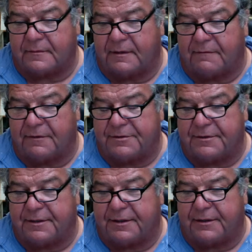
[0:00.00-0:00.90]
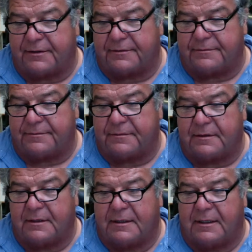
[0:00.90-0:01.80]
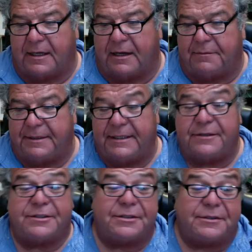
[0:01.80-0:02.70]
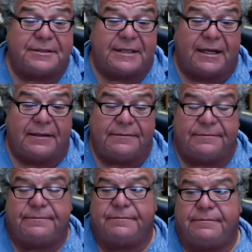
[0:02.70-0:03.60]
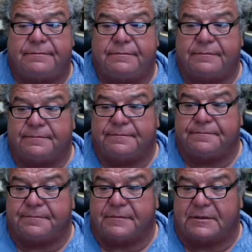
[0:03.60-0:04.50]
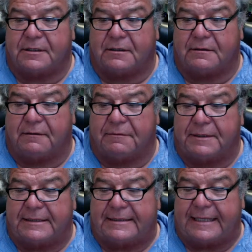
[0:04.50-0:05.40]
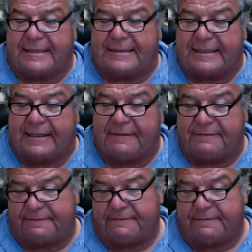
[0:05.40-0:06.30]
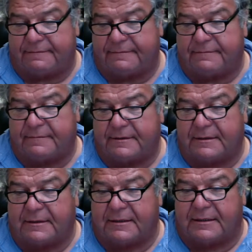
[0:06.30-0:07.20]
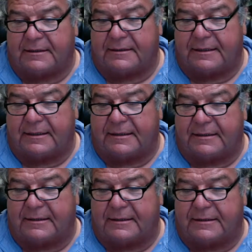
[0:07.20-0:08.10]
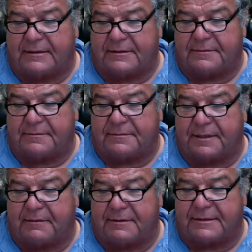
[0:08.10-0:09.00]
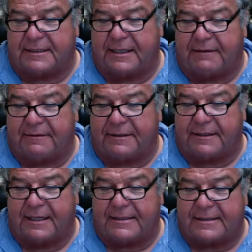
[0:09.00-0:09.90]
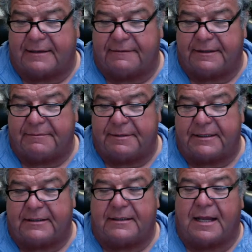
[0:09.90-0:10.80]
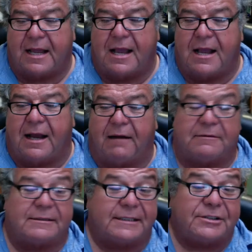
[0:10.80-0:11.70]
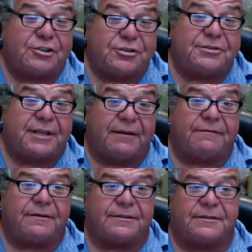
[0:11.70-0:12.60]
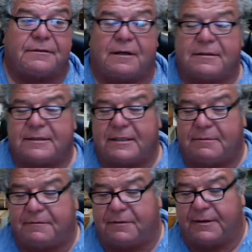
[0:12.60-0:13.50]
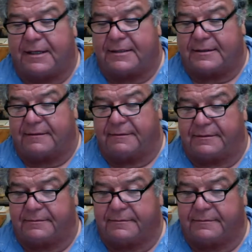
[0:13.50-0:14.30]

1st through the 3rd. I'll be here Tuesday. So everybody stay safe. And I would say have a good Thanksgiving, but I will see you Tuesday first. So I'll see you before Thanksgiving.